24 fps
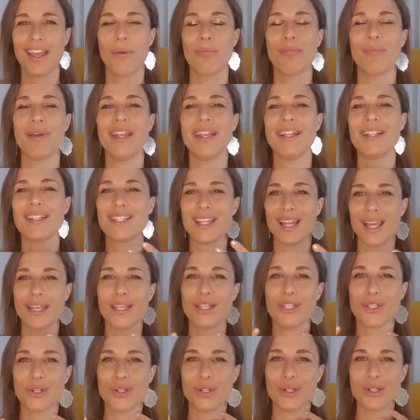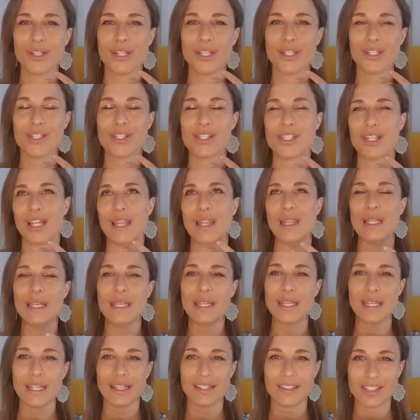But it's like you're this
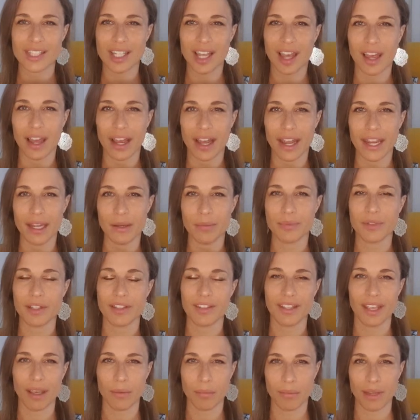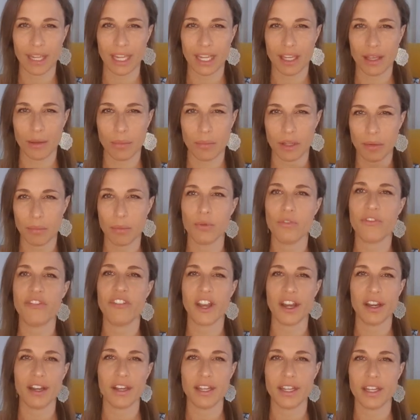leading type that can make people
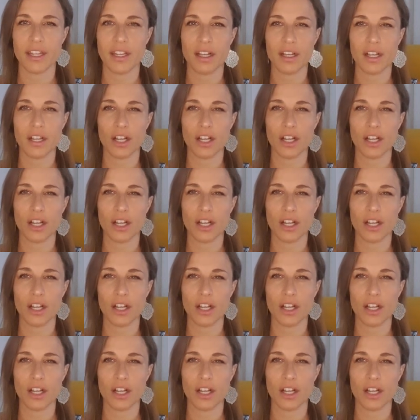very